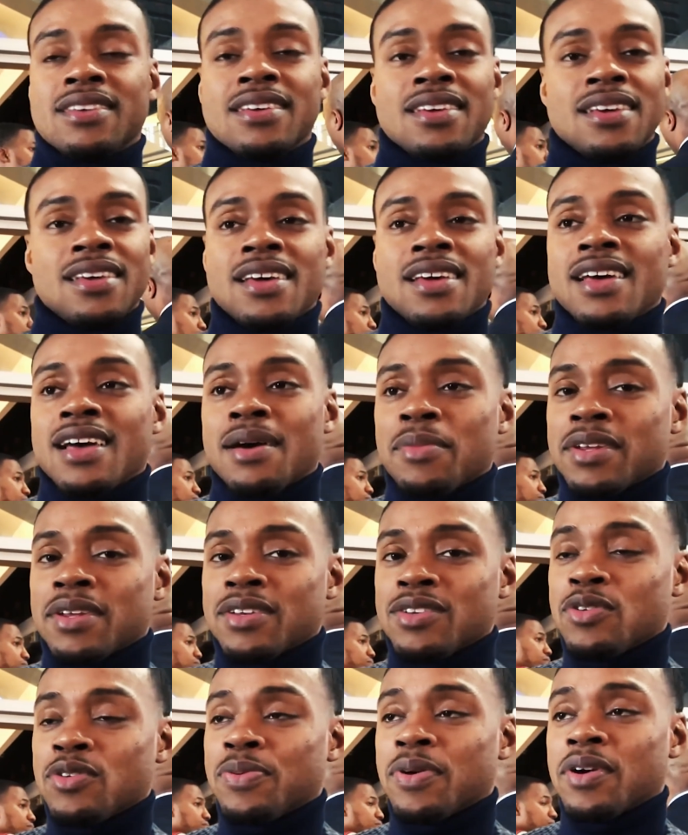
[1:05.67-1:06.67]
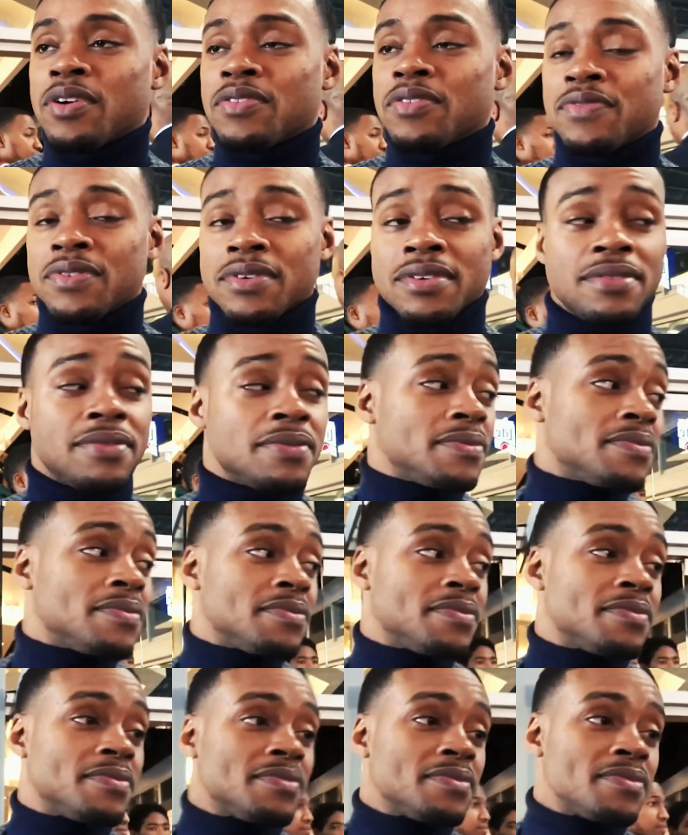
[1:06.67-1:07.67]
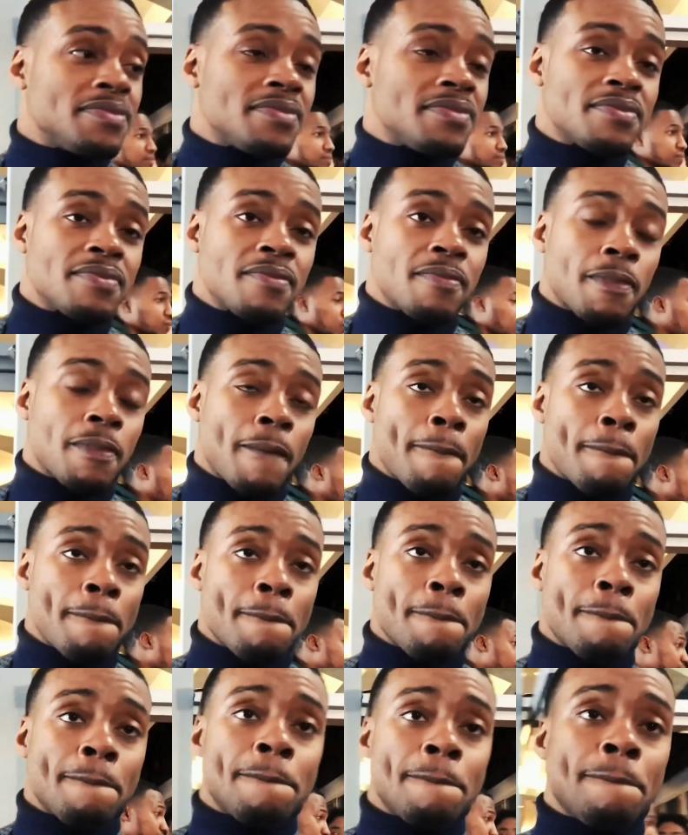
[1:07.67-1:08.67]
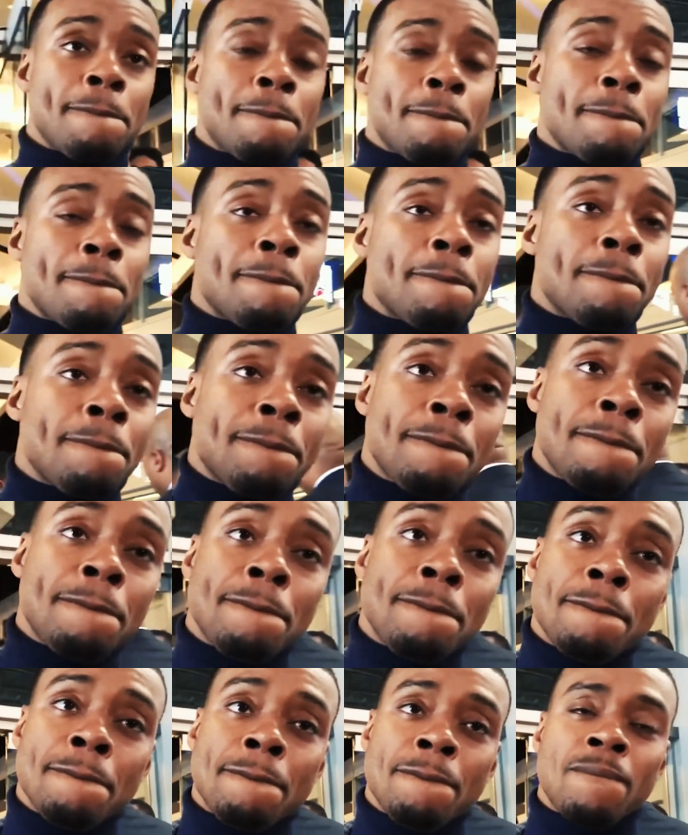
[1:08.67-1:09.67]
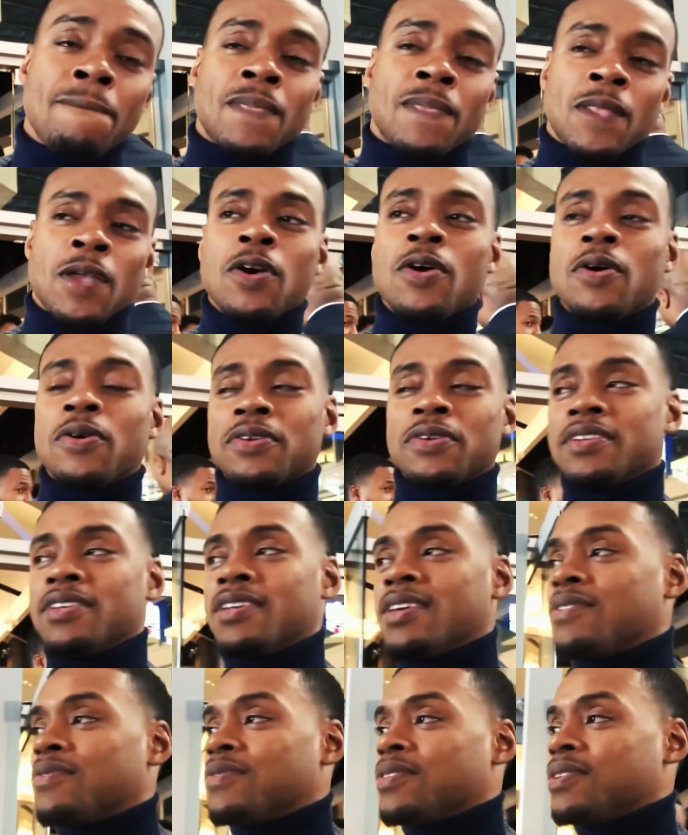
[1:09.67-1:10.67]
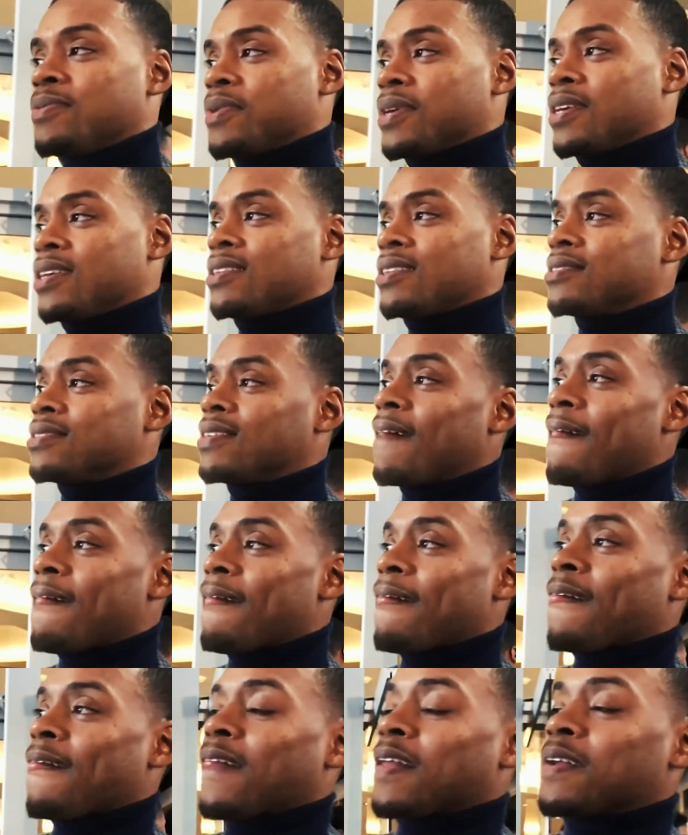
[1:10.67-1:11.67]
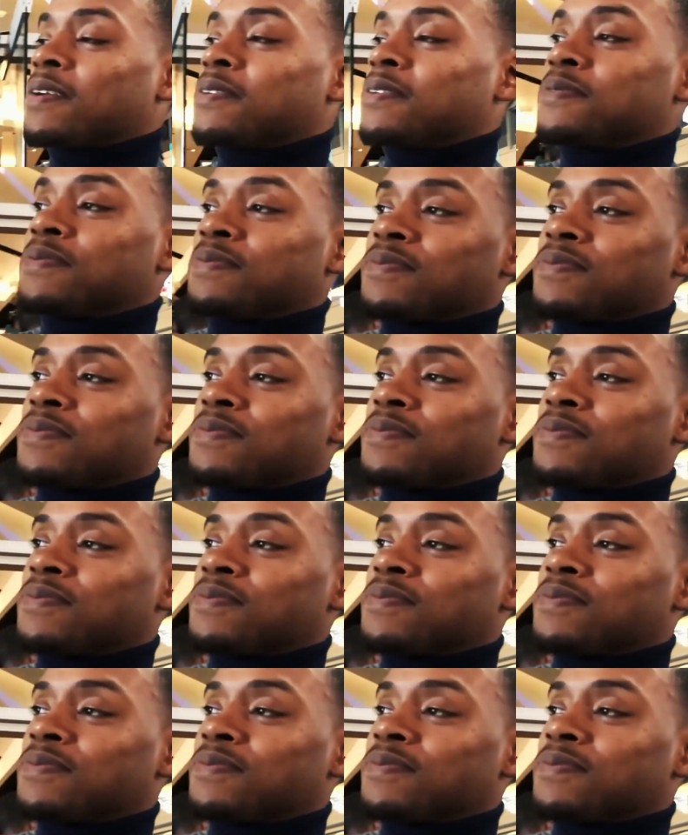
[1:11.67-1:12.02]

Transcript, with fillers: They're still undefeated and have been the talk of boxing fans, even dividing boxing fans when asked